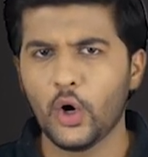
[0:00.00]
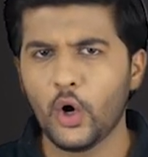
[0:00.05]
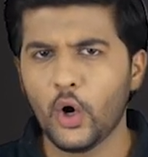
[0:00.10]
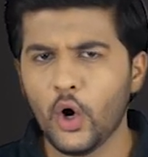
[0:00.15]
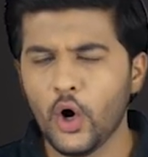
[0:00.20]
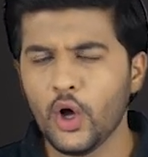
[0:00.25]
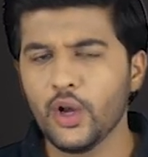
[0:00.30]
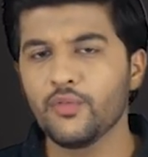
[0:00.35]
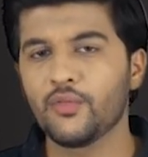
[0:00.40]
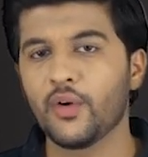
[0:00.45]

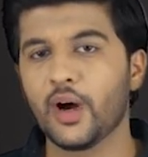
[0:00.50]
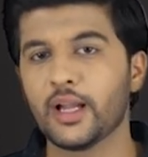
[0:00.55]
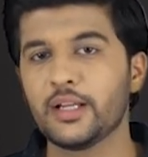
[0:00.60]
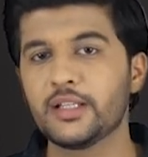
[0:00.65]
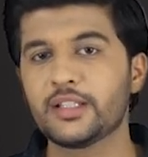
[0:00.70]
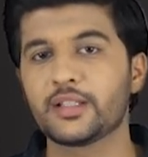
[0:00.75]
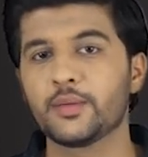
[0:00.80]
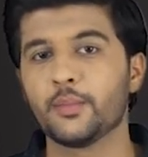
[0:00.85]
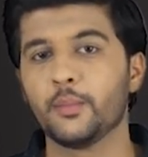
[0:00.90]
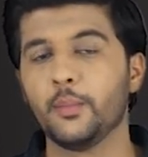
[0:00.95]
All
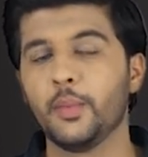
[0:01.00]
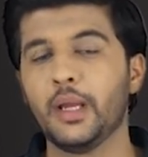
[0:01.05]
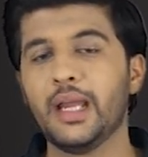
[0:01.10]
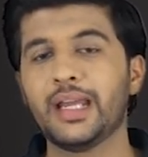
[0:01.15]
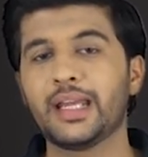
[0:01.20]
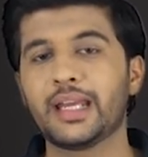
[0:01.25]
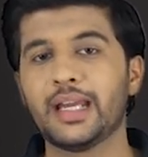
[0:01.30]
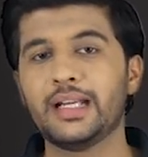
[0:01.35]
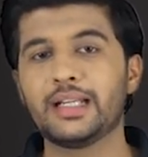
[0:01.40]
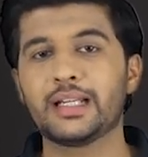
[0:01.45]
ones
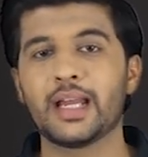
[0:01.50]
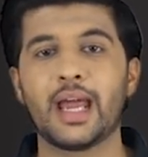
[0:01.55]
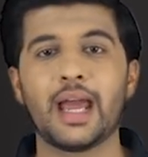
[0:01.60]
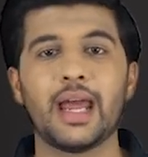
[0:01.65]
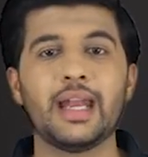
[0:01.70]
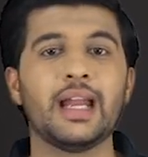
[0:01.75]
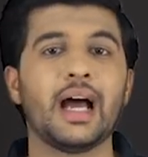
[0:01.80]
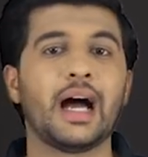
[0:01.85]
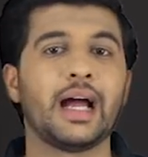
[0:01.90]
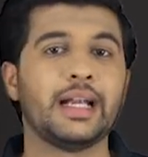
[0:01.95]
make it
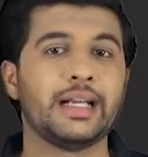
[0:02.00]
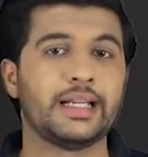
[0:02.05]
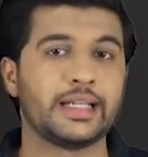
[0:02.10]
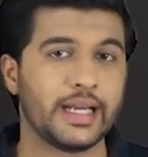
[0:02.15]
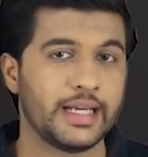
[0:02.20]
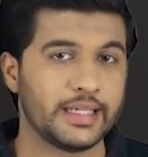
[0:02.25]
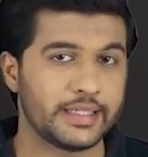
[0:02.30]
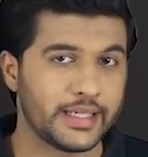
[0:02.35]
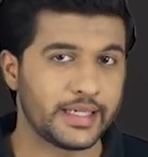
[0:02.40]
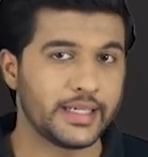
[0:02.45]
an
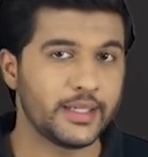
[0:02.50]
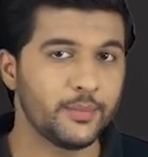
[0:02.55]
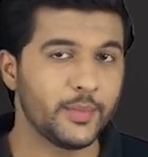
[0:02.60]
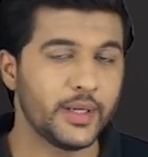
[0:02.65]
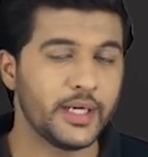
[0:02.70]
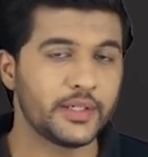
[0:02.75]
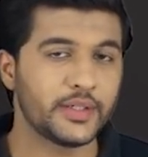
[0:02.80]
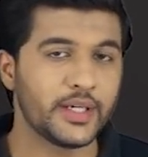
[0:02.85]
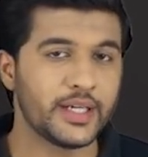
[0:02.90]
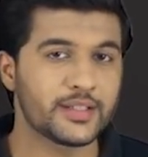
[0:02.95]
identity
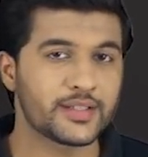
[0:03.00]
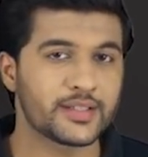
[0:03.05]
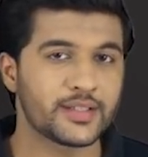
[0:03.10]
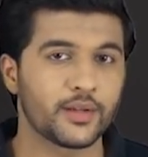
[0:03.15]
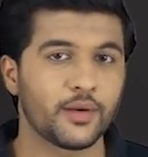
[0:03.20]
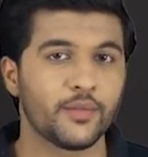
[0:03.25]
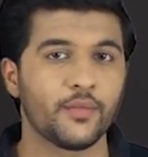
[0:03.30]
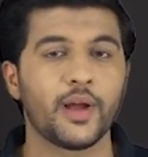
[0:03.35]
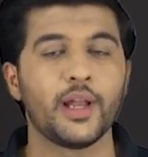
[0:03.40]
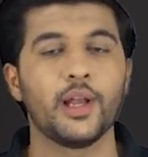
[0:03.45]
matrix,
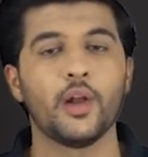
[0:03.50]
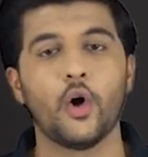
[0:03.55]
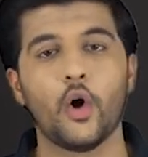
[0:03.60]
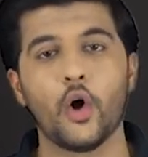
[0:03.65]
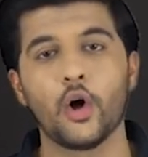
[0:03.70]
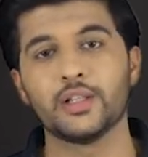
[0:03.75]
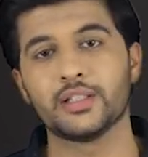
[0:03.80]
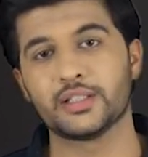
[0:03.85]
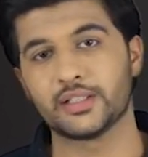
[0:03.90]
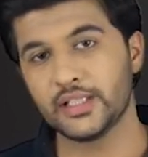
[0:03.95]
while
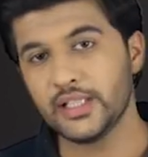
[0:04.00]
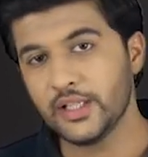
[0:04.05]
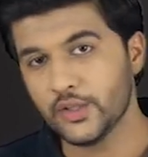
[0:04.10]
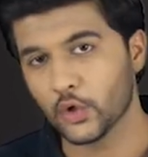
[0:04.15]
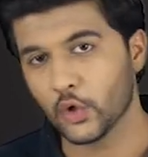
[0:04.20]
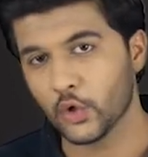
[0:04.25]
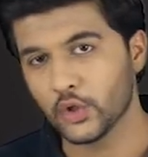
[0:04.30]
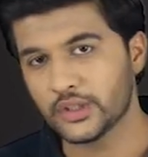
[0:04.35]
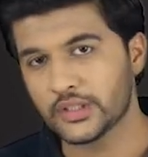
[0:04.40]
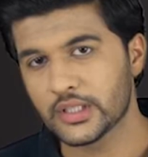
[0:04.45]
all
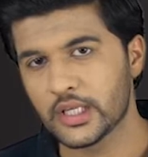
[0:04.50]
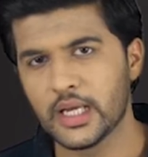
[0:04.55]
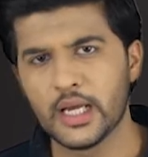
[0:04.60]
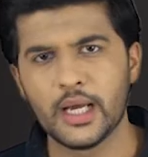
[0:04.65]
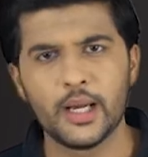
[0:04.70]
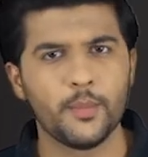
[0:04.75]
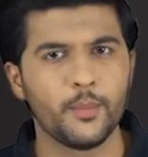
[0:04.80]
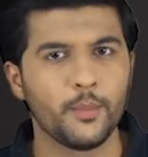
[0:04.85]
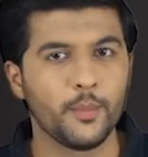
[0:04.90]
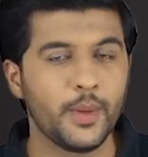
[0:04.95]
zeros
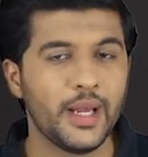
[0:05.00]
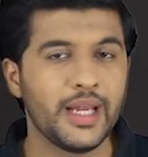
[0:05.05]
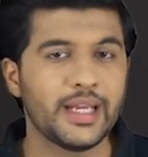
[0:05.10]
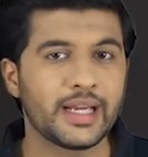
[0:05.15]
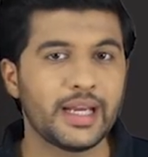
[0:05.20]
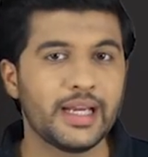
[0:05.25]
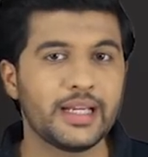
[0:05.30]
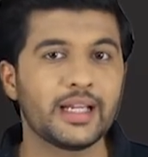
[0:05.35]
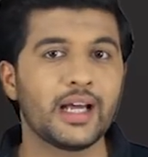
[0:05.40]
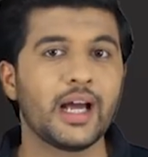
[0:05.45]
make
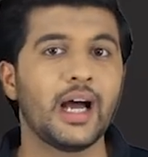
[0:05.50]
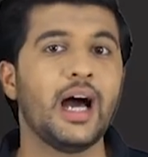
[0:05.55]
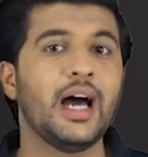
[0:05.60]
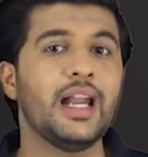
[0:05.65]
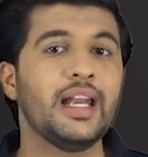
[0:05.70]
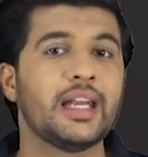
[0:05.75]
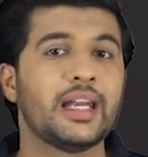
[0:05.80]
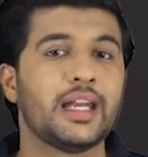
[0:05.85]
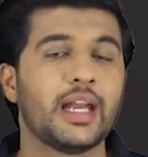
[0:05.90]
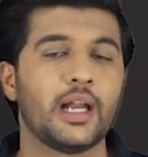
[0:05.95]
it a
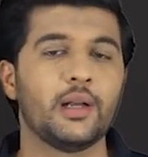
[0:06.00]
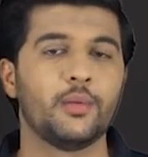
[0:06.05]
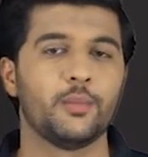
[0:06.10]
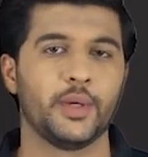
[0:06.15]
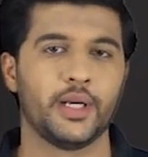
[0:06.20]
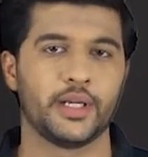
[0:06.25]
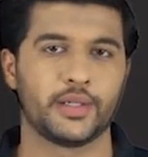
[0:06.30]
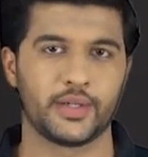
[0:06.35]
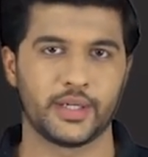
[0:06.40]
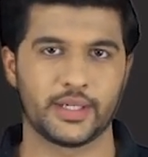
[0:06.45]
null
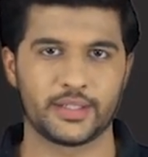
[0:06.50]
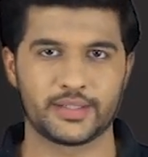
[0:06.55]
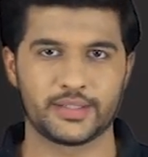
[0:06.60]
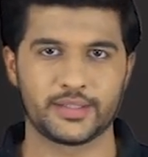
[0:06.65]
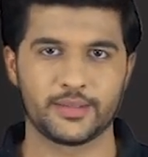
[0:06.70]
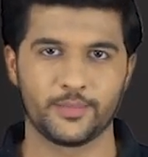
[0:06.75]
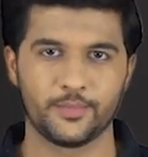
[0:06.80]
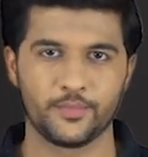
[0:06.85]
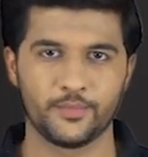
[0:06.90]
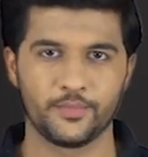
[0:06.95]
matrix.